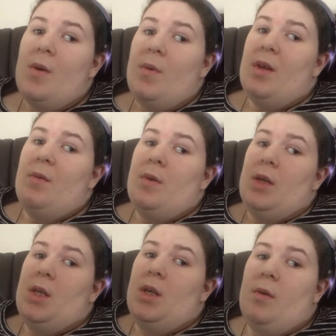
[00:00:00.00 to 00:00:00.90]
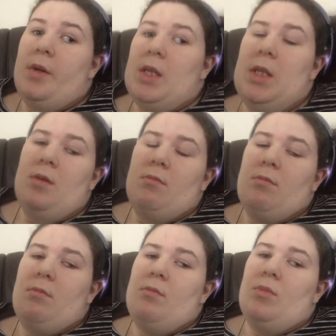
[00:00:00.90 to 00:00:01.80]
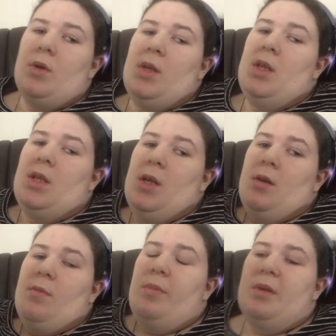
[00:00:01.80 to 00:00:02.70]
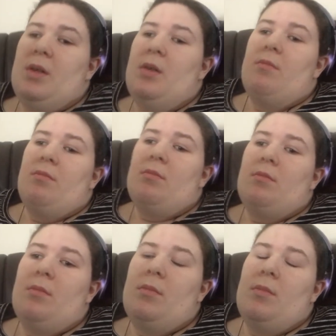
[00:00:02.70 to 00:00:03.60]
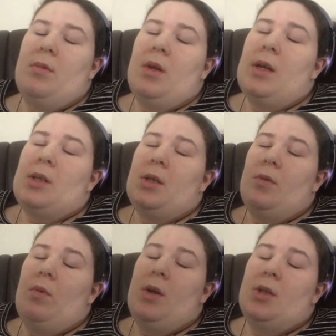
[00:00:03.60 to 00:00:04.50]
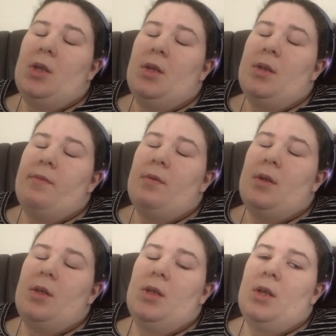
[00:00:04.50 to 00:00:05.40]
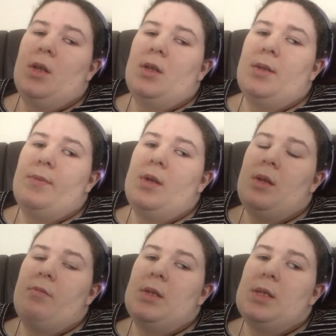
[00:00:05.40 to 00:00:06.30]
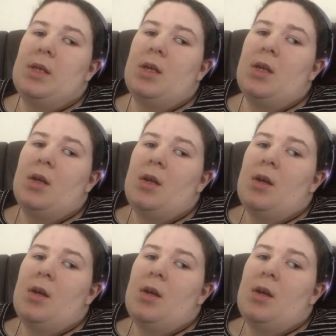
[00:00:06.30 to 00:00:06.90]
without really knowing more detail, but actually watching this footage again is making me sick.